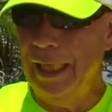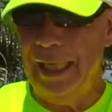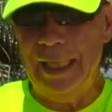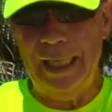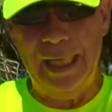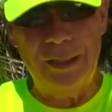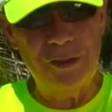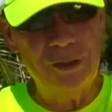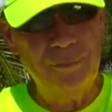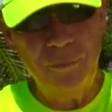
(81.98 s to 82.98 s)
And at
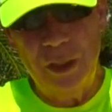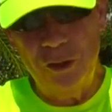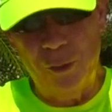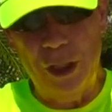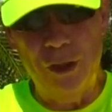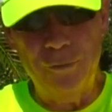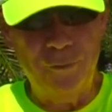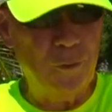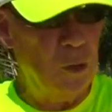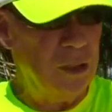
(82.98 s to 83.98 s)
age 12
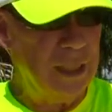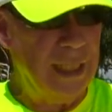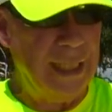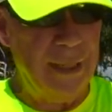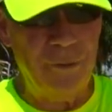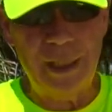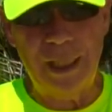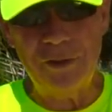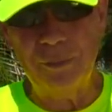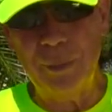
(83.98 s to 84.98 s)
and 14, they were
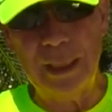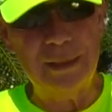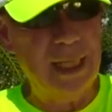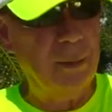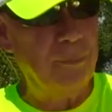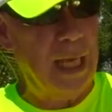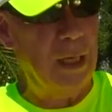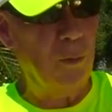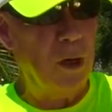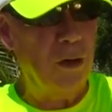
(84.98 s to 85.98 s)
catching big
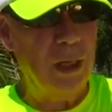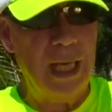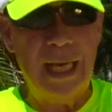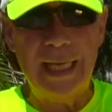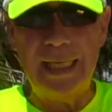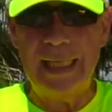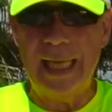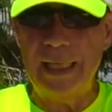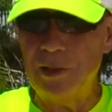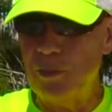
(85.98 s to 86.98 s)
10-pound walleye, he
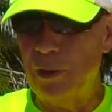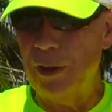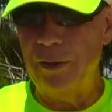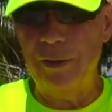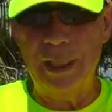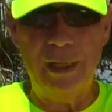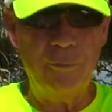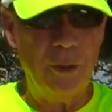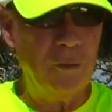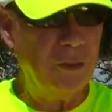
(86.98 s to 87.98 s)
and his brother, and they
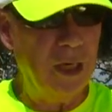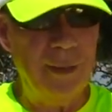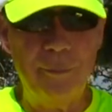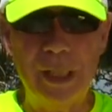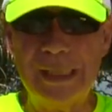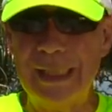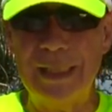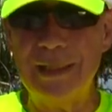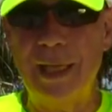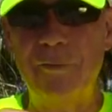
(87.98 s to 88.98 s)
both caught
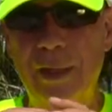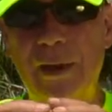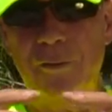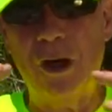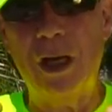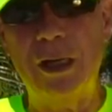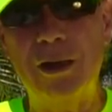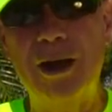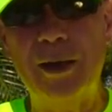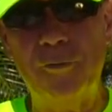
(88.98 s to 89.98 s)
muskies. They've caught a
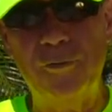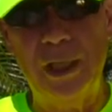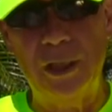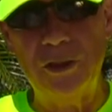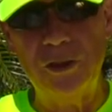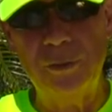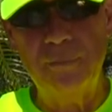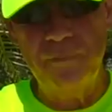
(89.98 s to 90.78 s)
lot of fish.